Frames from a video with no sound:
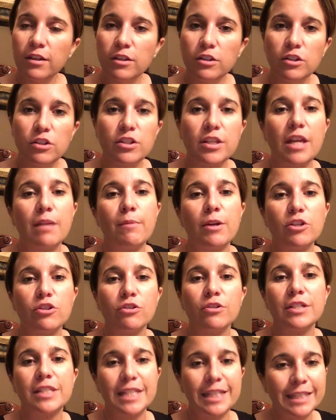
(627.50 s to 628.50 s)
you just got to make
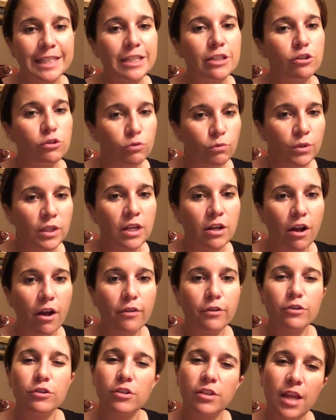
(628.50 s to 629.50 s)
sure it's at least $20.
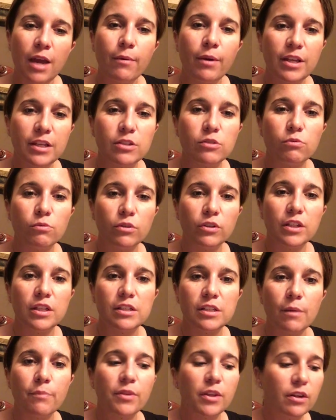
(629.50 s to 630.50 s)
So that way it's really
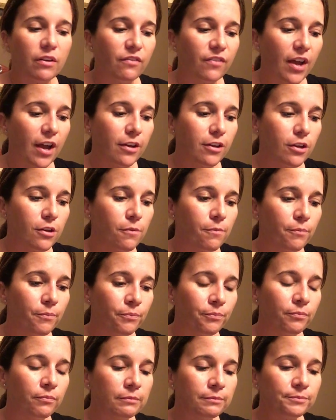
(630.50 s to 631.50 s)
something of value.
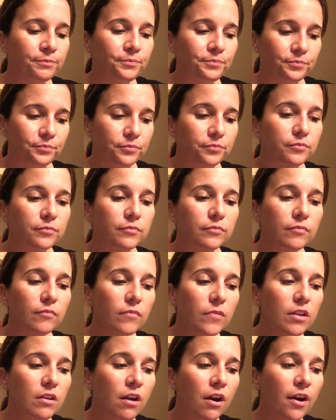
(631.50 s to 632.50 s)

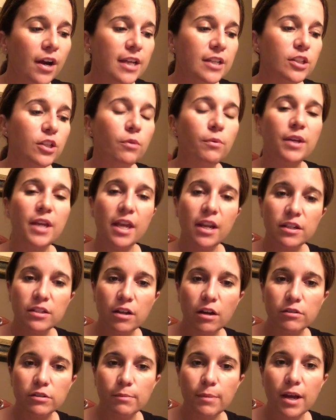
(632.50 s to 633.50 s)
All right, so we kind of
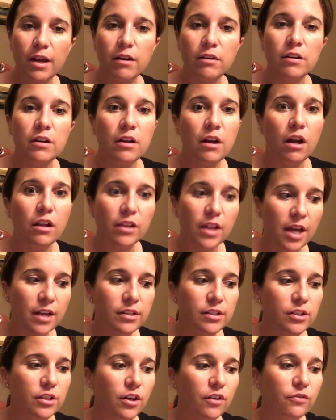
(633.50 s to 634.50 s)
talked about a lot
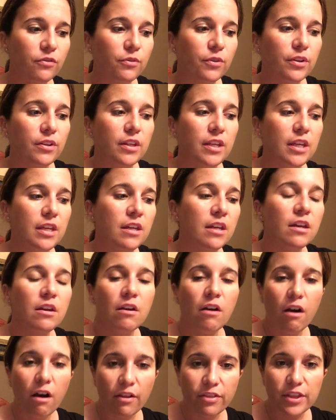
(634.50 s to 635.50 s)
of stuff with the
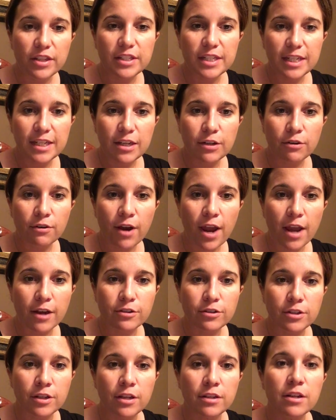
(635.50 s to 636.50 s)
authentic
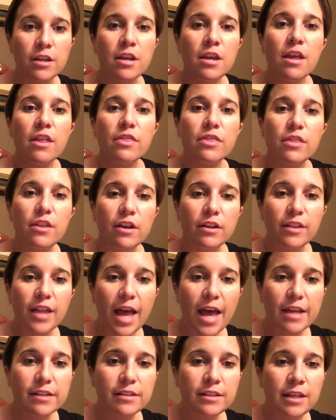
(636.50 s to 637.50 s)
interaction. The
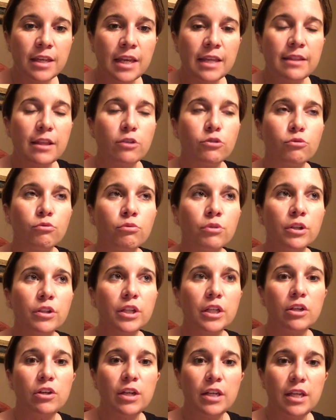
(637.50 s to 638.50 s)
last thing that's
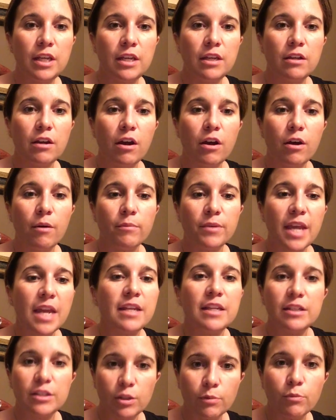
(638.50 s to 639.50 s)
really
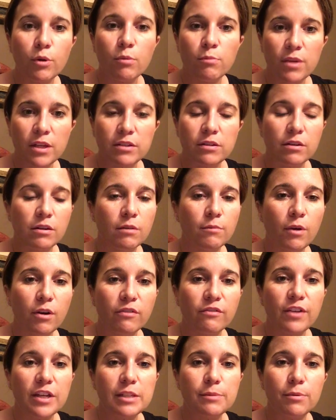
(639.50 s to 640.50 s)
gaining some momentum
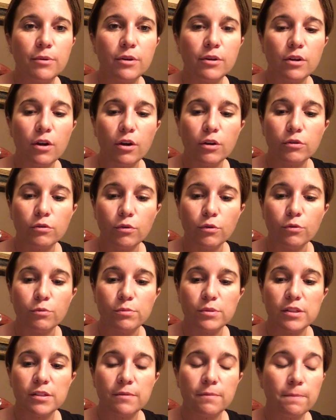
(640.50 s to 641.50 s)
on Facebook are
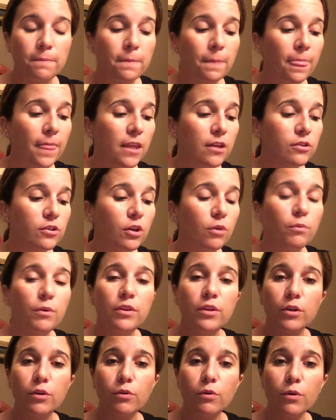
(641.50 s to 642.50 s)
groups. So
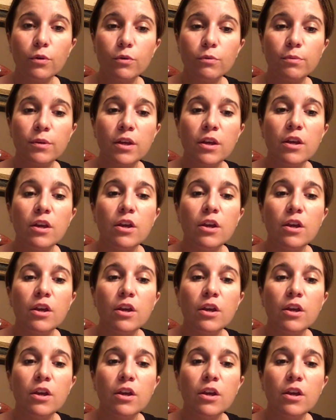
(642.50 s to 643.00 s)
with a group,